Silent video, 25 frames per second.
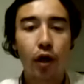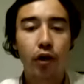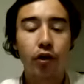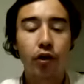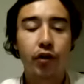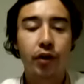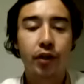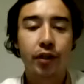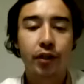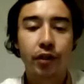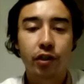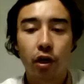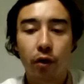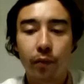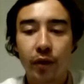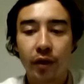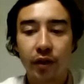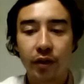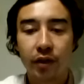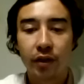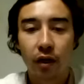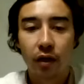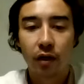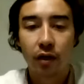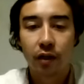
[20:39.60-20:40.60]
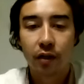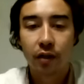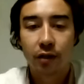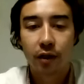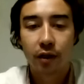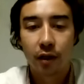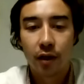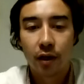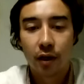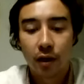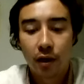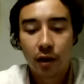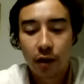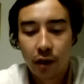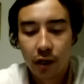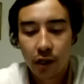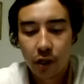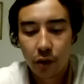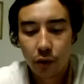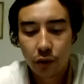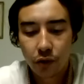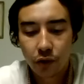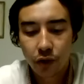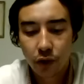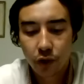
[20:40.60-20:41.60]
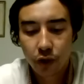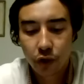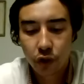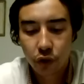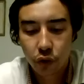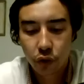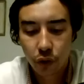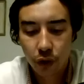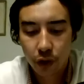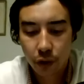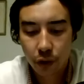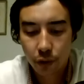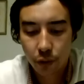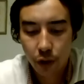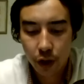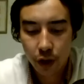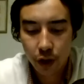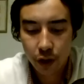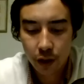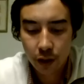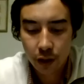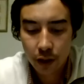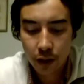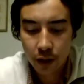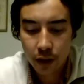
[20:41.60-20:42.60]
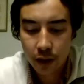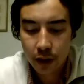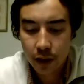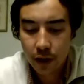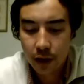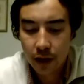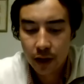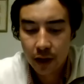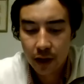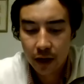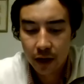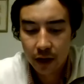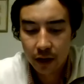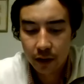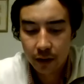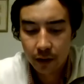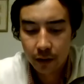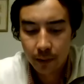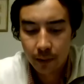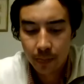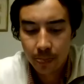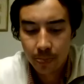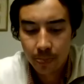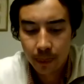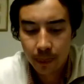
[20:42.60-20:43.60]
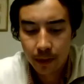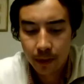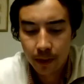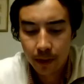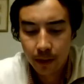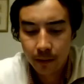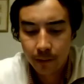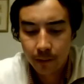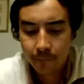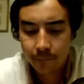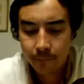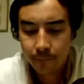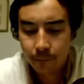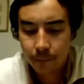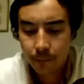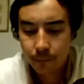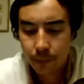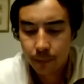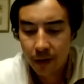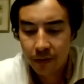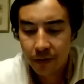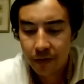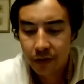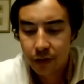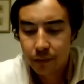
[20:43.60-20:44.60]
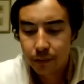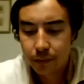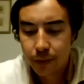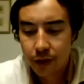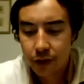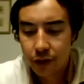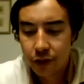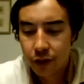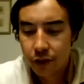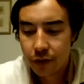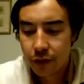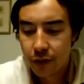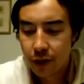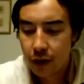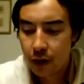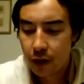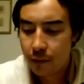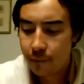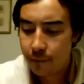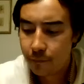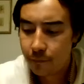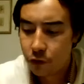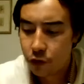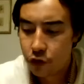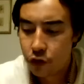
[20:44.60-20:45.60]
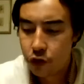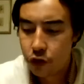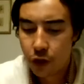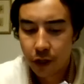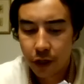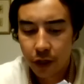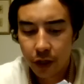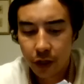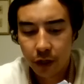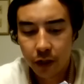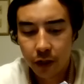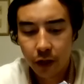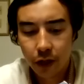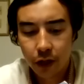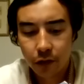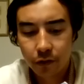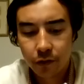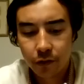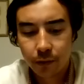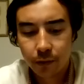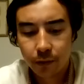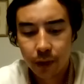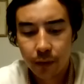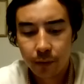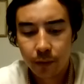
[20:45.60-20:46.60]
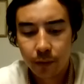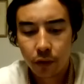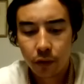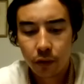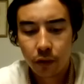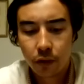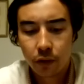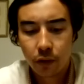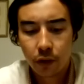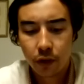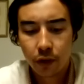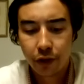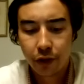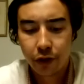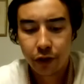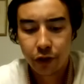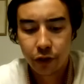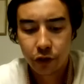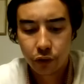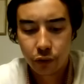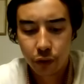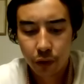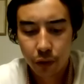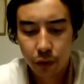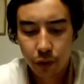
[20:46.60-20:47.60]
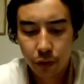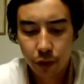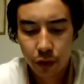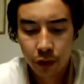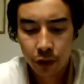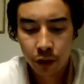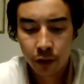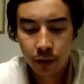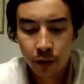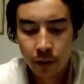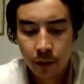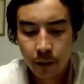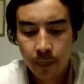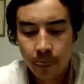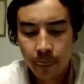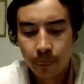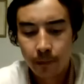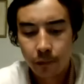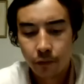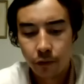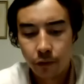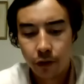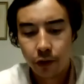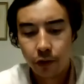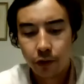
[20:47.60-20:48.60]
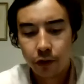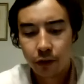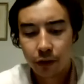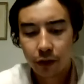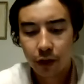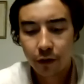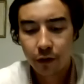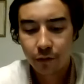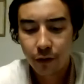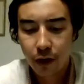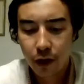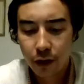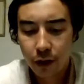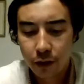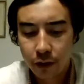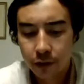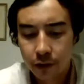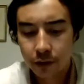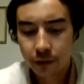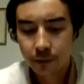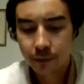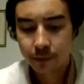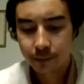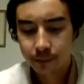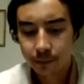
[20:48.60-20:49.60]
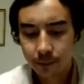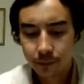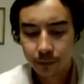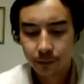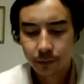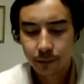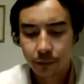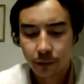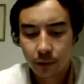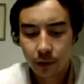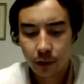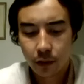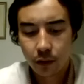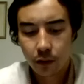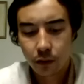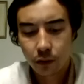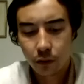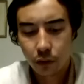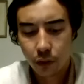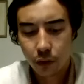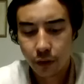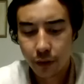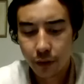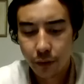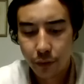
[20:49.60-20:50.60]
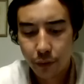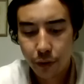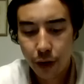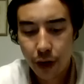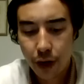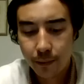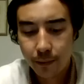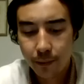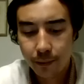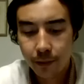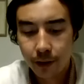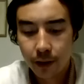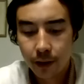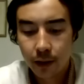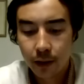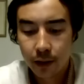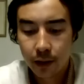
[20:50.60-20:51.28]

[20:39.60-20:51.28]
Marjory Stillman Douglas, he was under 21. And by this measure, they're restricting guns from people under the age of 21, reducing gun violence or the threat.